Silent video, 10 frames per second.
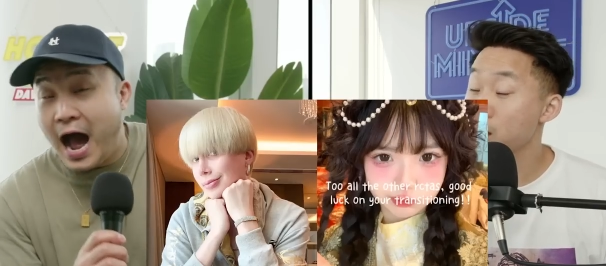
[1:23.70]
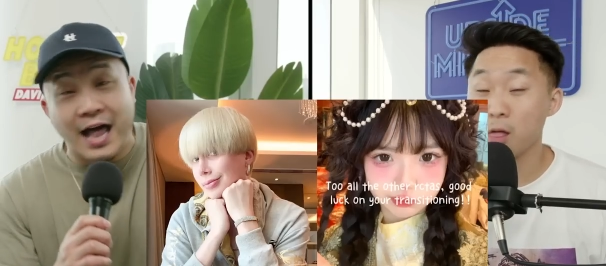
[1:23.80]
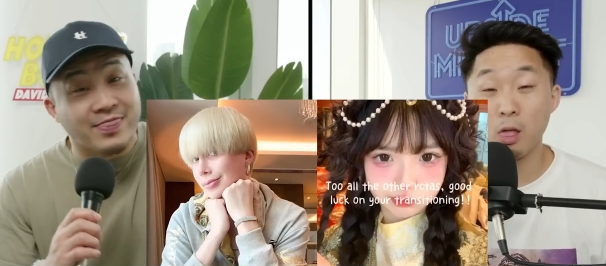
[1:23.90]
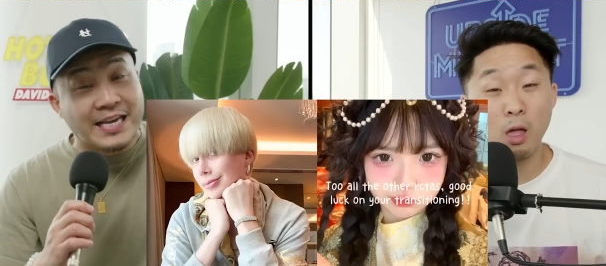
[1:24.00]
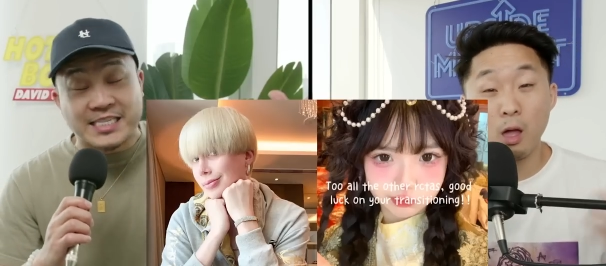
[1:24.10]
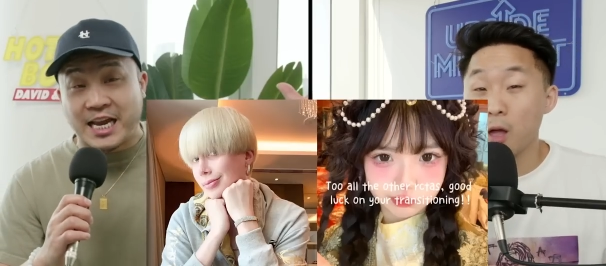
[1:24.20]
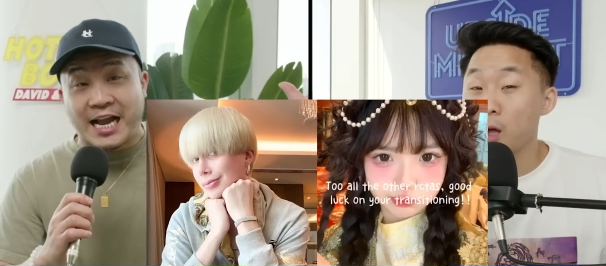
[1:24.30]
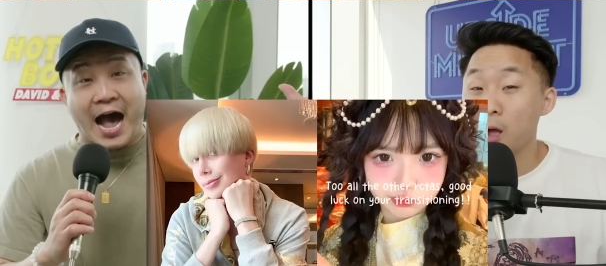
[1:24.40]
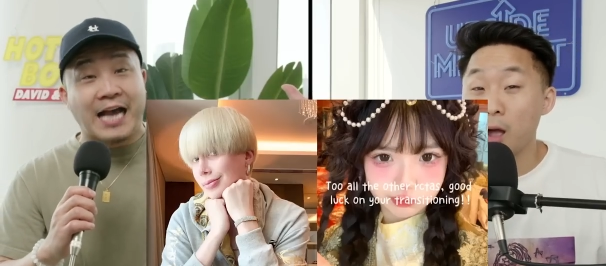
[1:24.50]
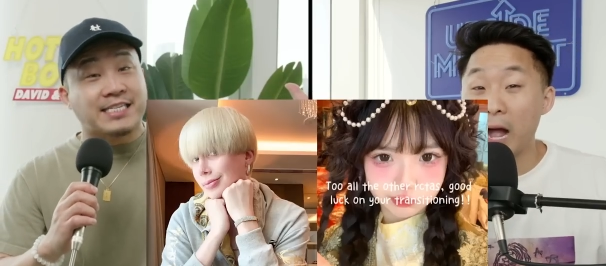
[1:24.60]
Speaker 1: Listen,
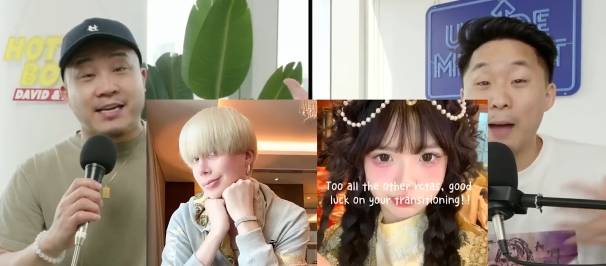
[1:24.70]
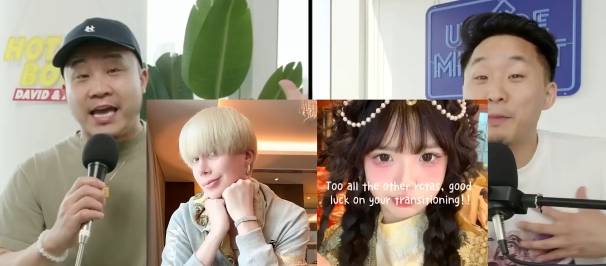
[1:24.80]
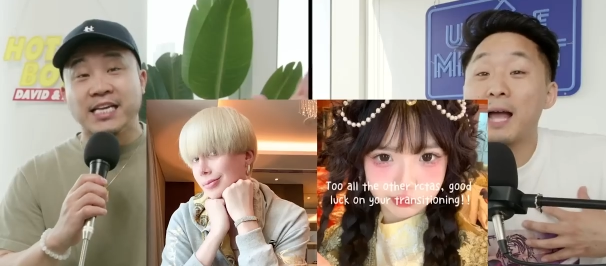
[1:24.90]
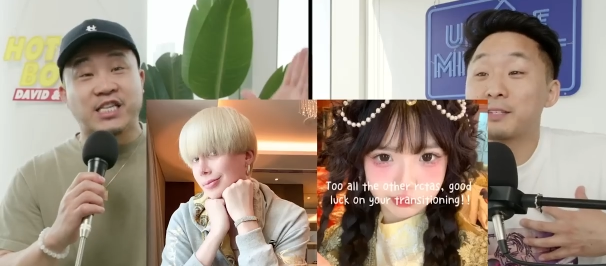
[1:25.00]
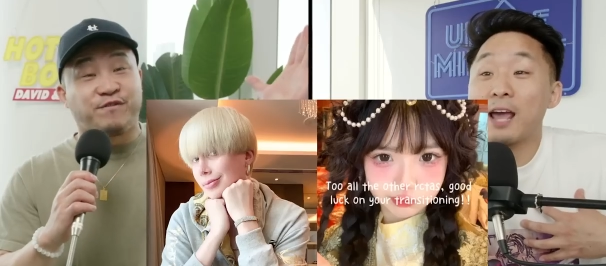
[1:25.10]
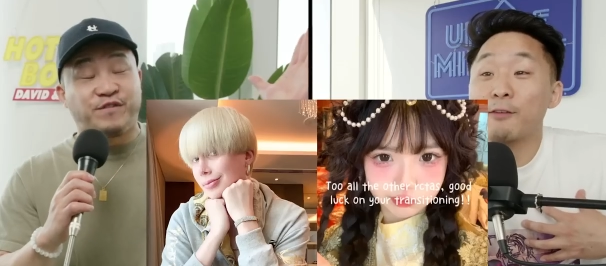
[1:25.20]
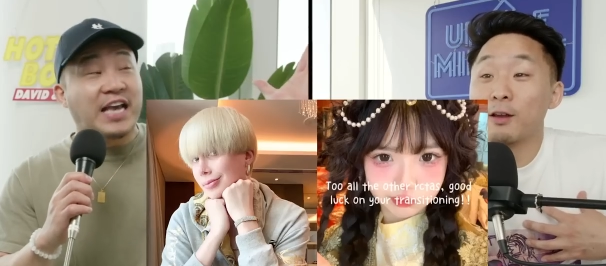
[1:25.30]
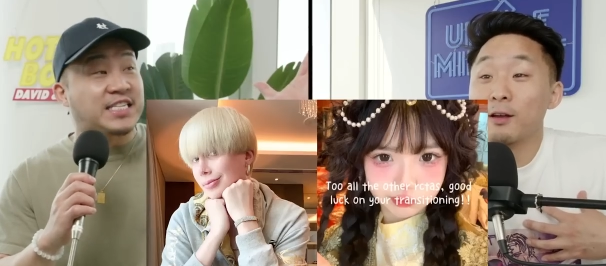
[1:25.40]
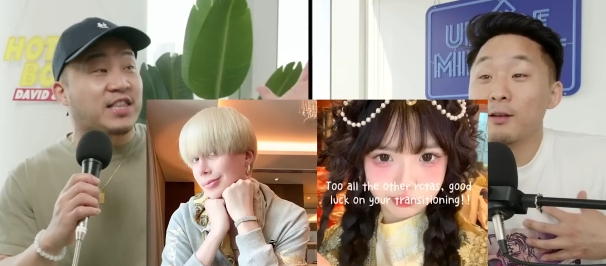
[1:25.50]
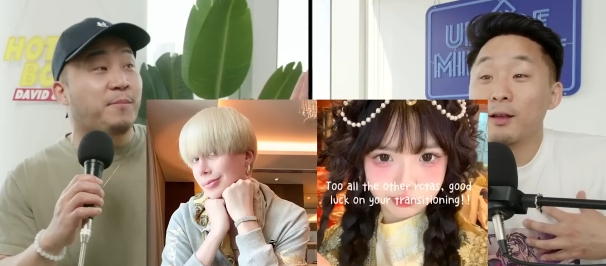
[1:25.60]
guys,
Speaker 2: I'm he's not, the David,
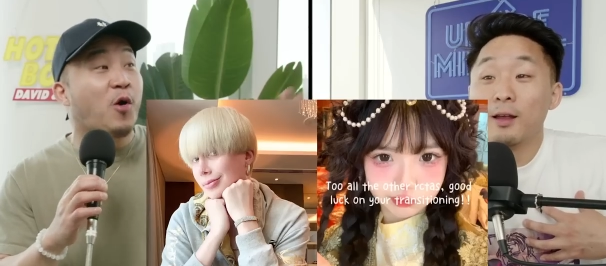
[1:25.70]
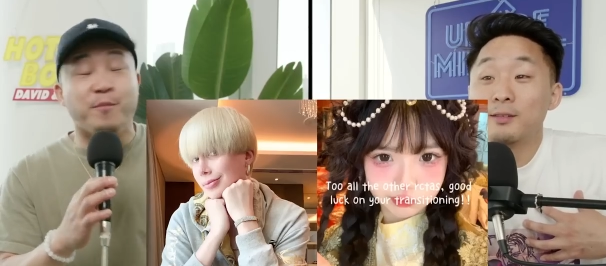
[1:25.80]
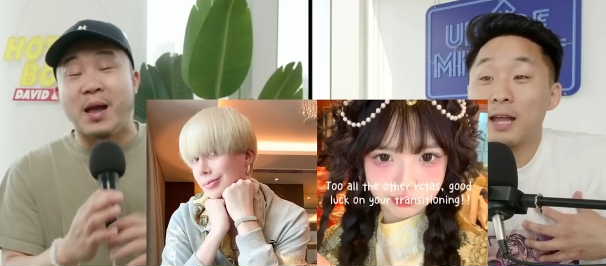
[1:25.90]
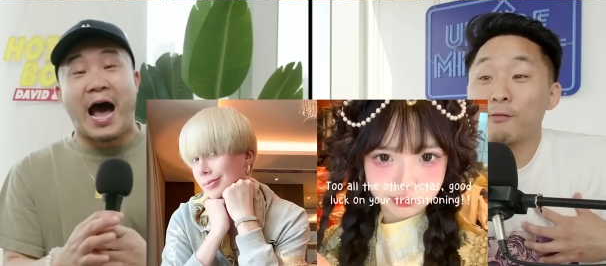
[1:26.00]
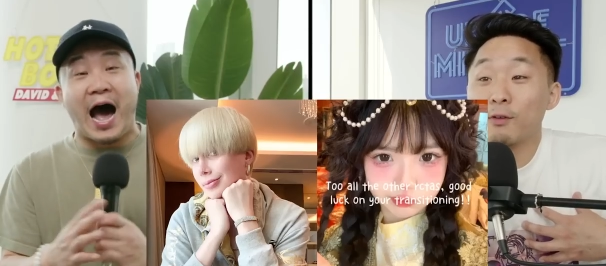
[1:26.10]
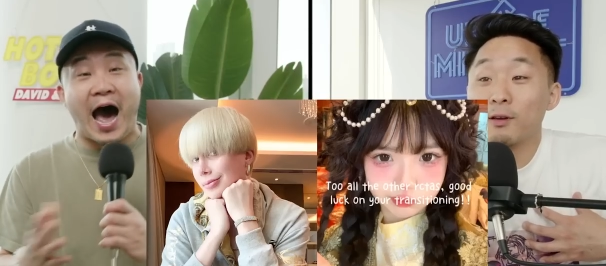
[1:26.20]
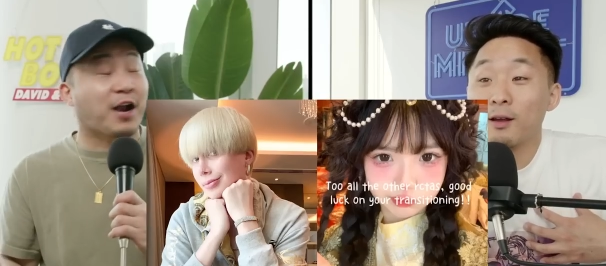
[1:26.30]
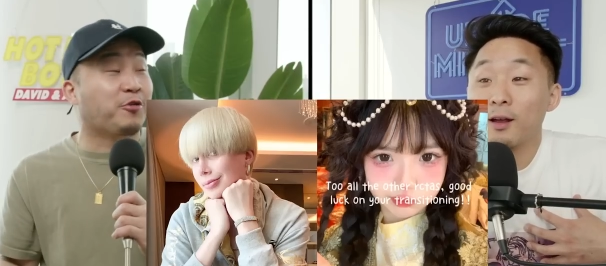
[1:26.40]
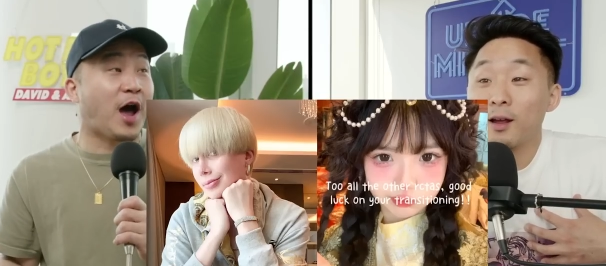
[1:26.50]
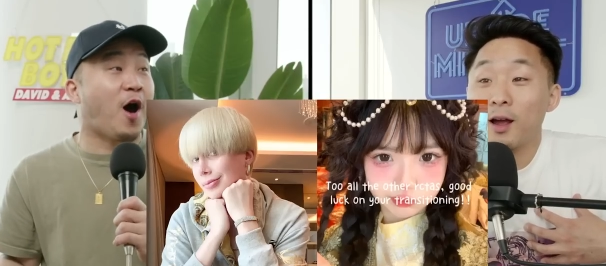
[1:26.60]
face of the movement. David, I
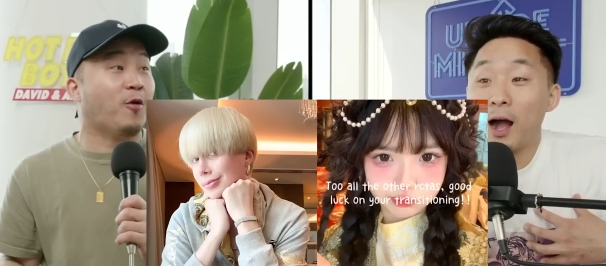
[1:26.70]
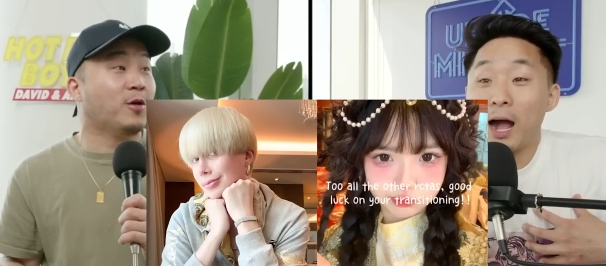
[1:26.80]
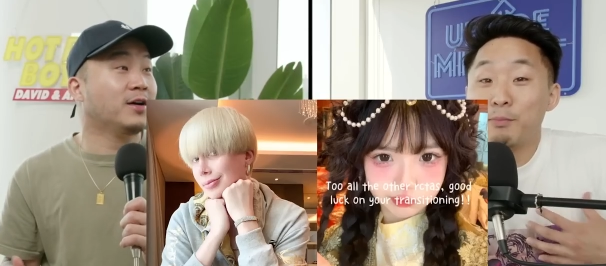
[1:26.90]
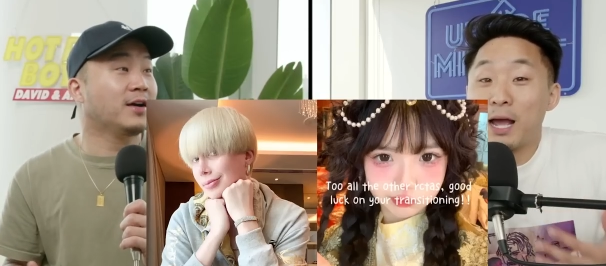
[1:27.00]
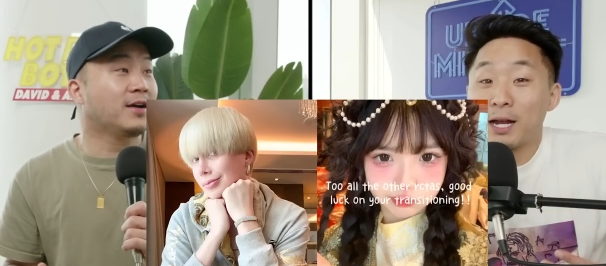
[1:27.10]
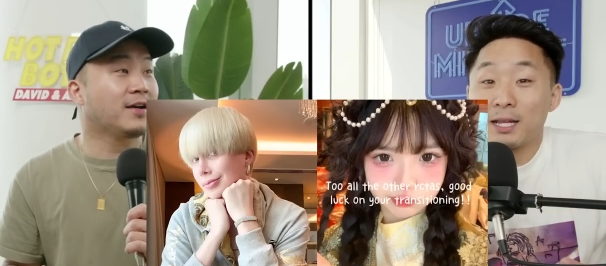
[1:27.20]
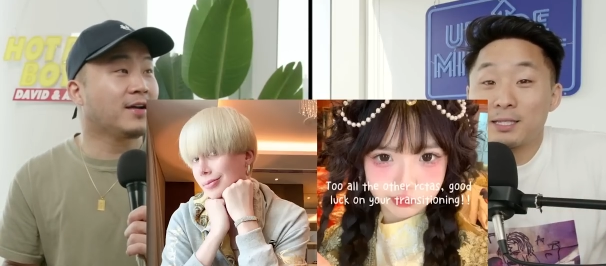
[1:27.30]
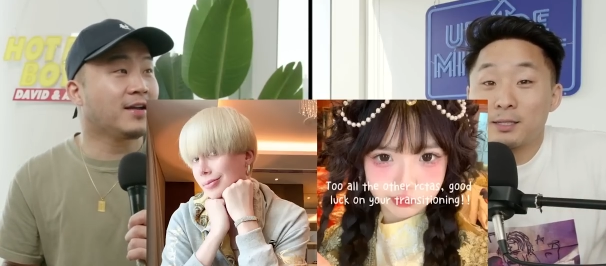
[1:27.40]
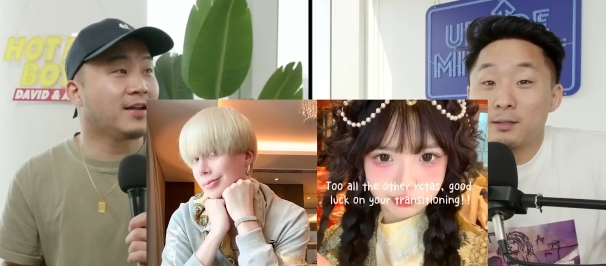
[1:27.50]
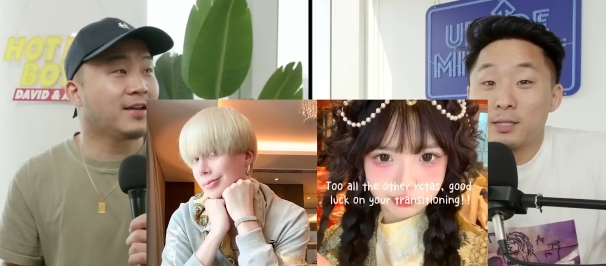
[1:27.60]
don't know. I'm not going to
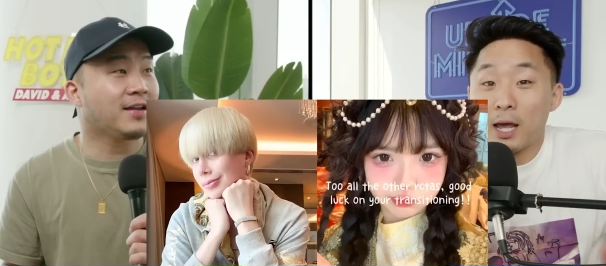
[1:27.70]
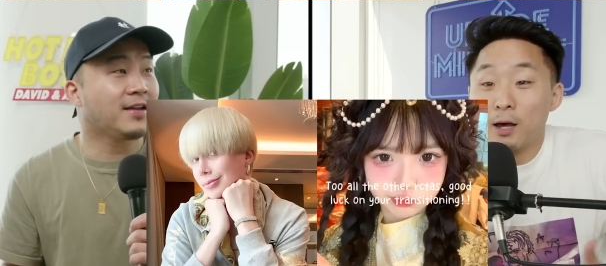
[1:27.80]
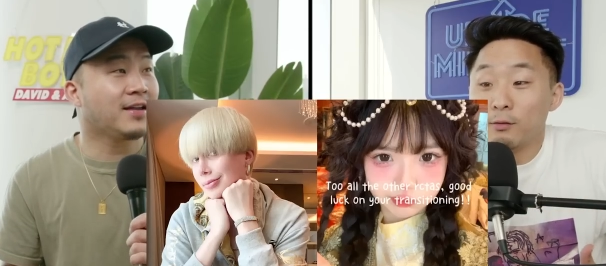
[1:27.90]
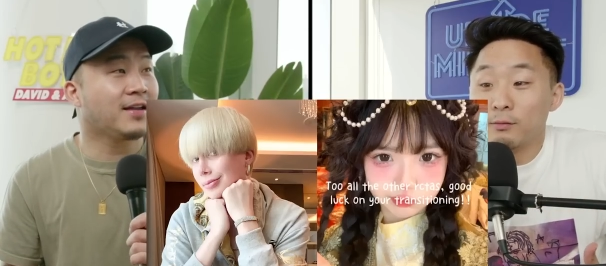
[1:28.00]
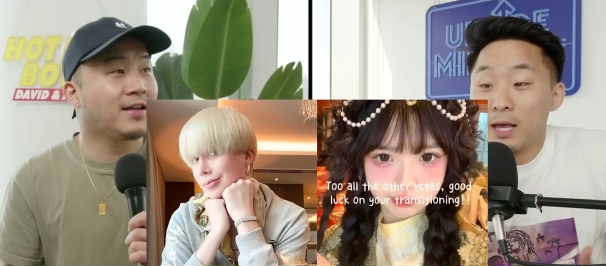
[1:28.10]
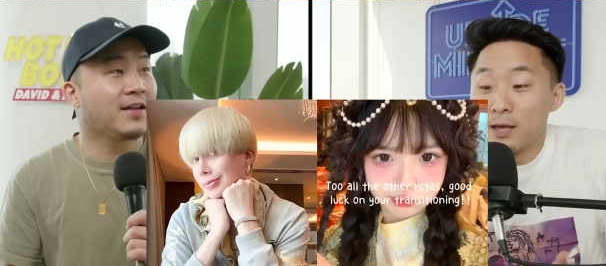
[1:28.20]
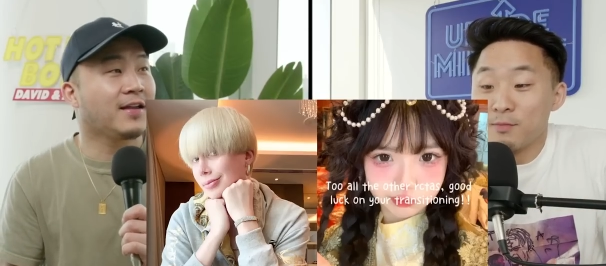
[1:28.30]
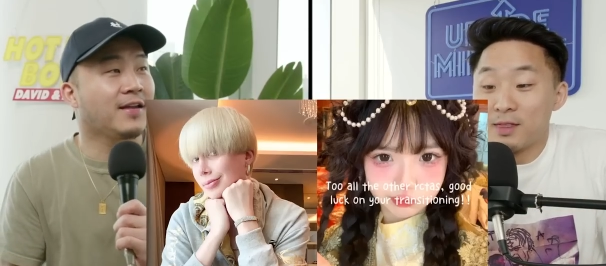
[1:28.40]
tell him,